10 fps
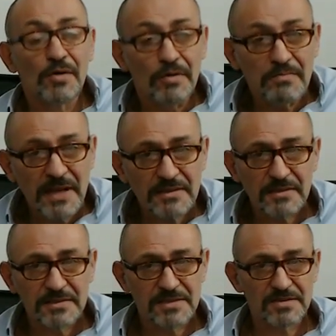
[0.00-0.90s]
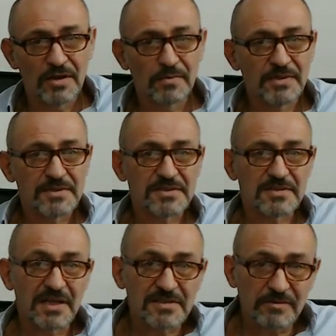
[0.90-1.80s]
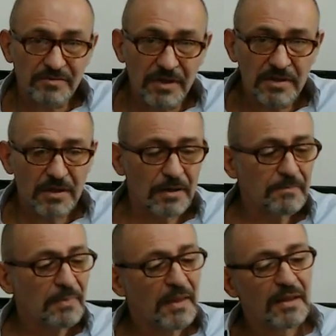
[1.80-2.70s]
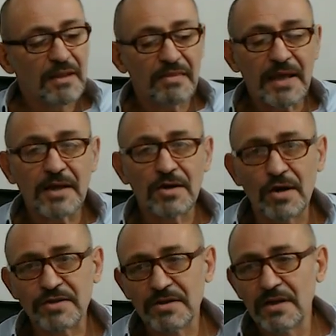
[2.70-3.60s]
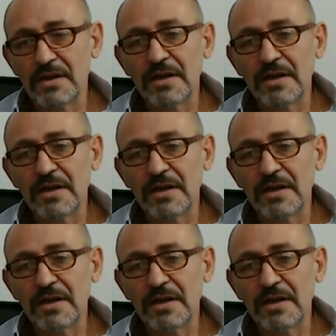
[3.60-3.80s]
or mental disturbance, schizophrenia. They are not